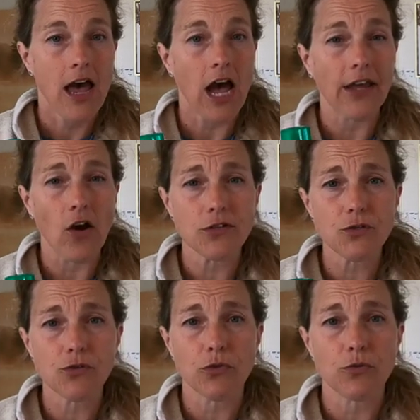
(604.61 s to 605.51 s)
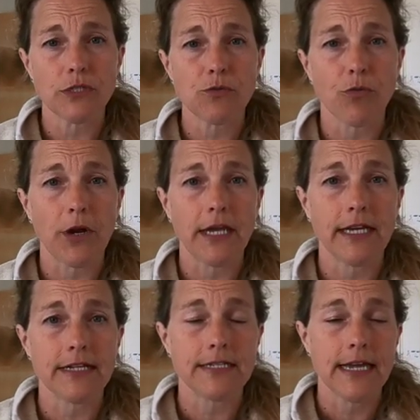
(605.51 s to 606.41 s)
I also don't spray
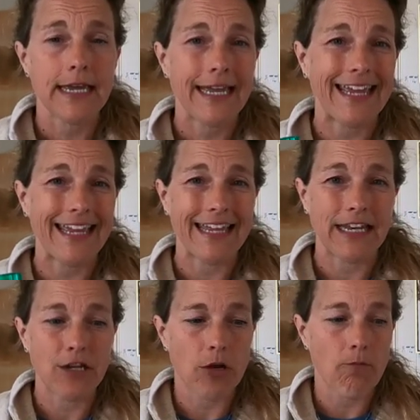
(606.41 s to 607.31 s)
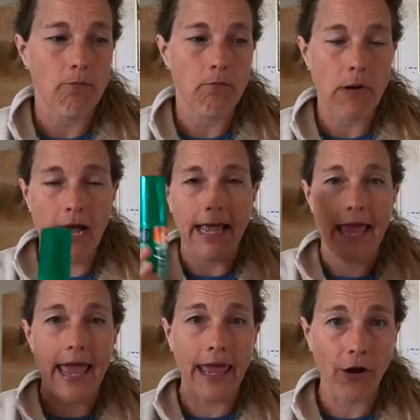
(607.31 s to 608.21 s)
it in
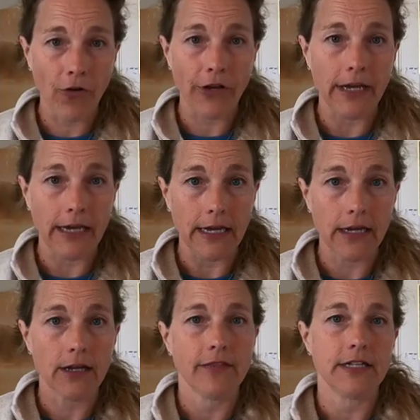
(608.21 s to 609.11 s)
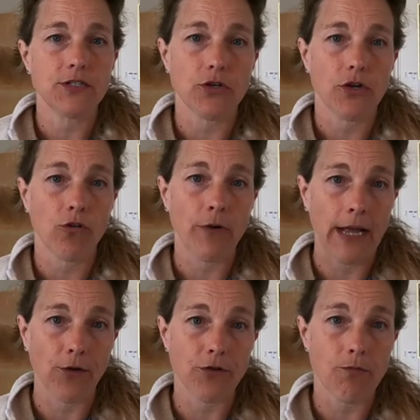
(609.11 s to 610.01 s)
my area that's
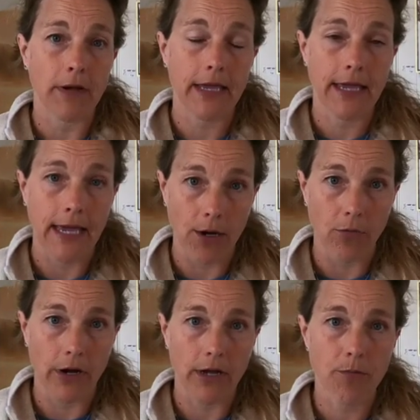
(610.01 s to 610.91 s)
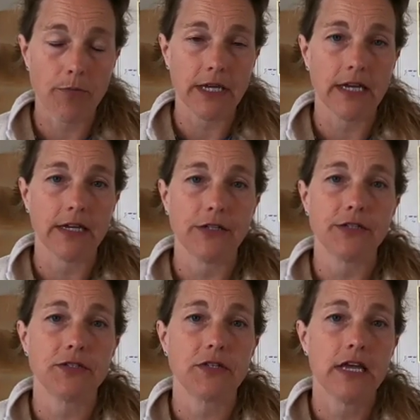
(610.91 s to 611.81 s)
around my camera
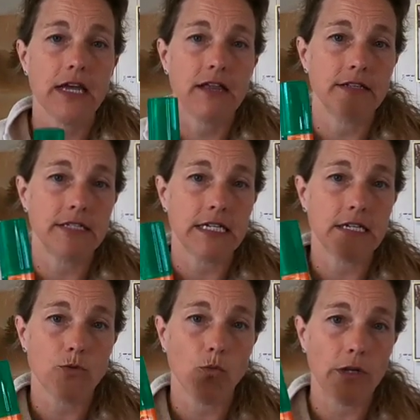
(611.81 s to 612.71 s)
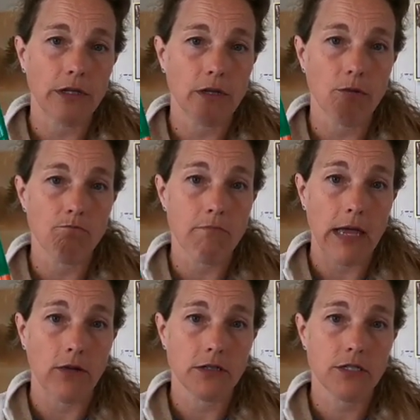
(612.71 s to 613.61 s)
because DEET will
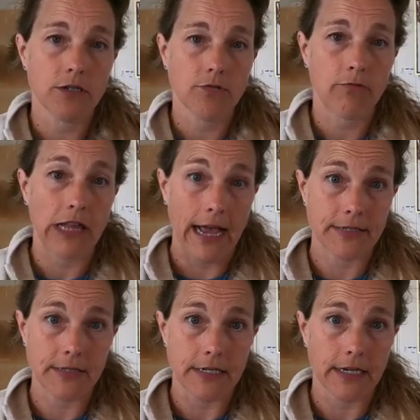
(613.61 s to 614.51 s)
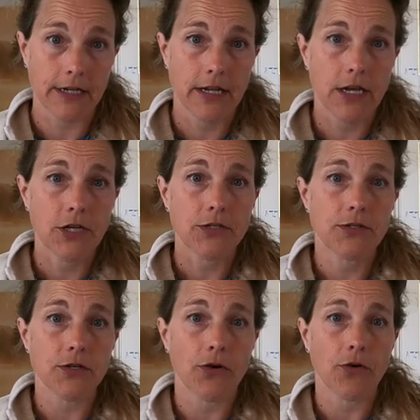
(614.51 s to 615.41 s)
melt plastic.
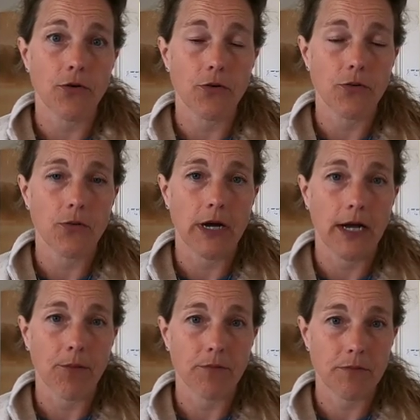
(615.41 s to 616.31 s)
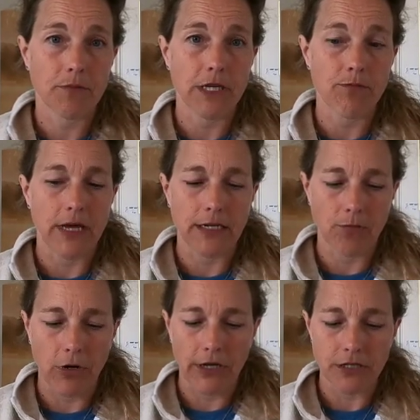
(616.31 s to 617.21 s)
So keep that
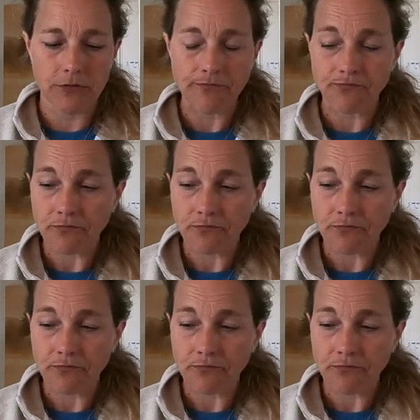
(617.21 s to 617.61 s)
in mind.